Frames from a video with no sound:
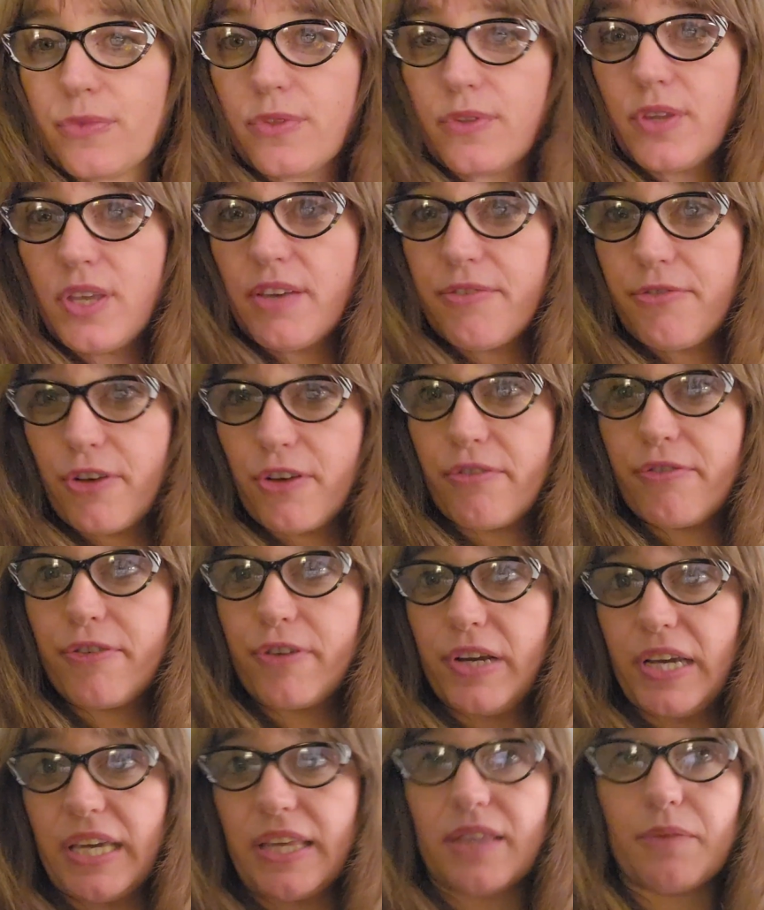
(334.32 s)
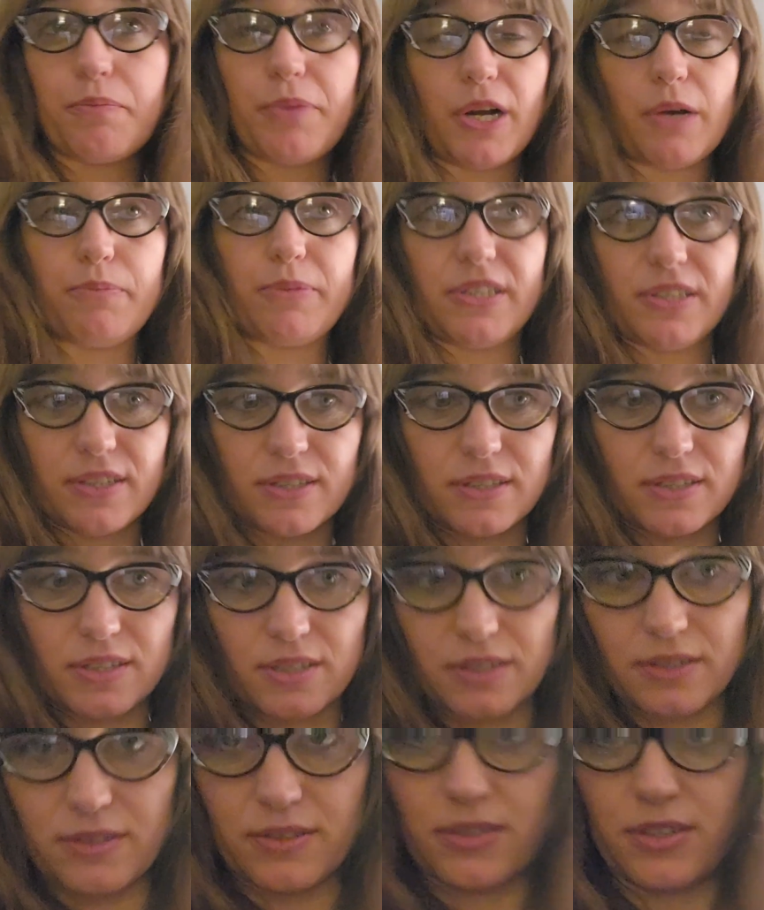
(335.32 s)
if you're free, the purpose is
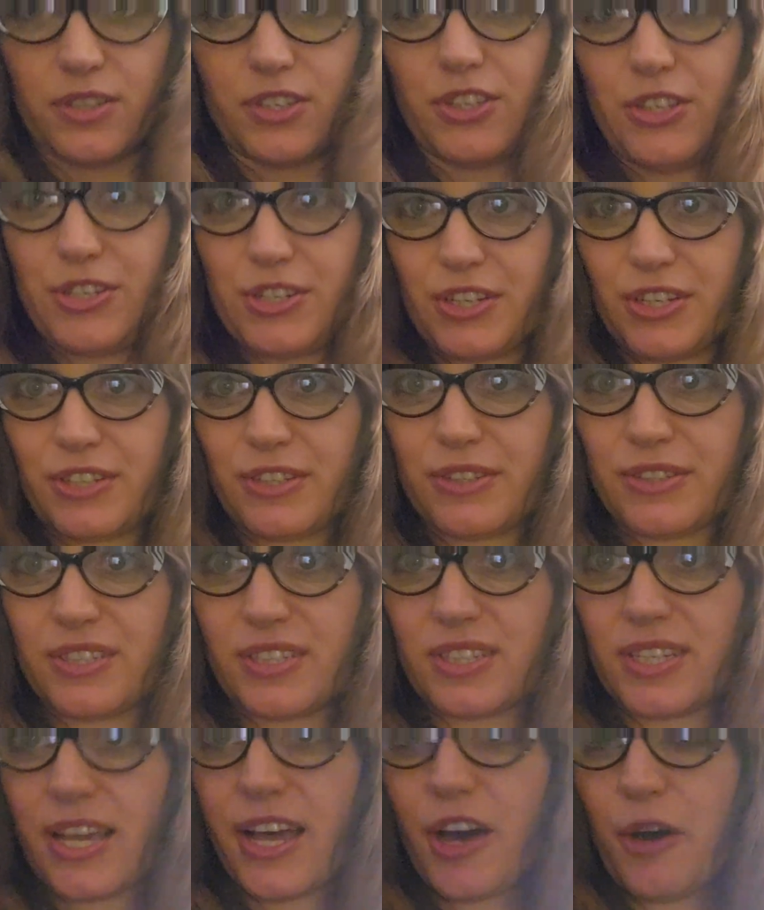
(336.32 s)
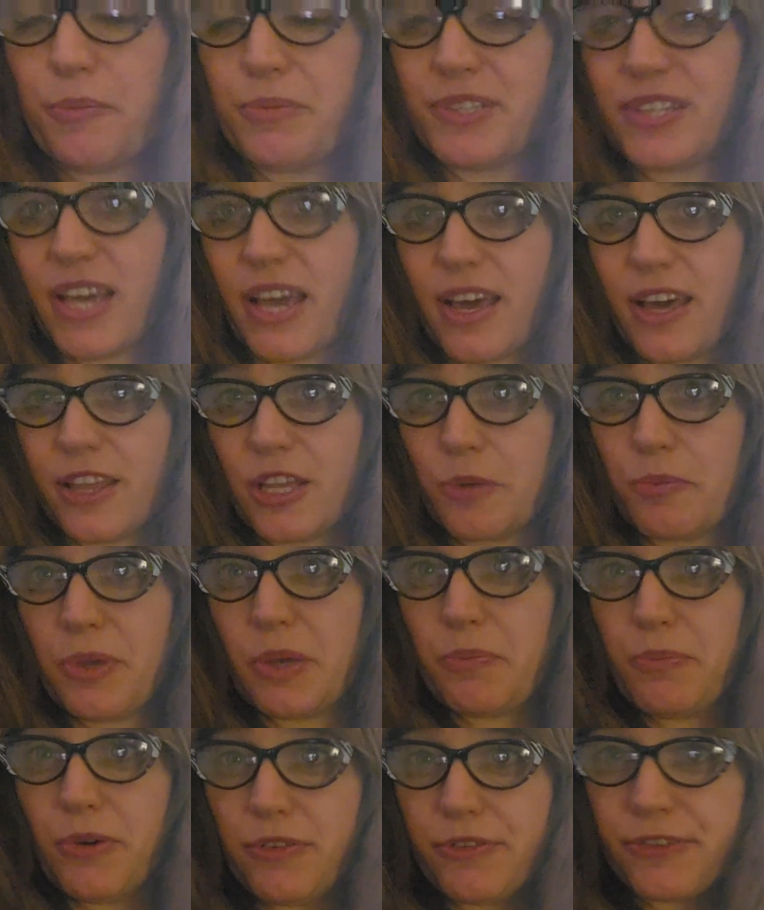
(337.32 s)
you should use it to help set other
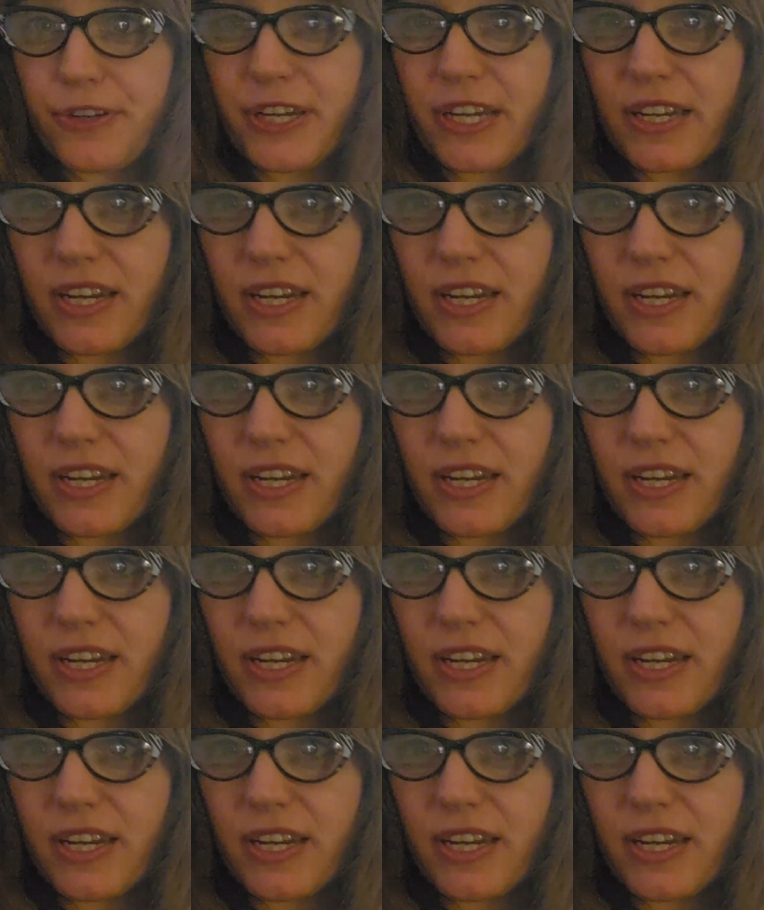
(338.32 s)
people free,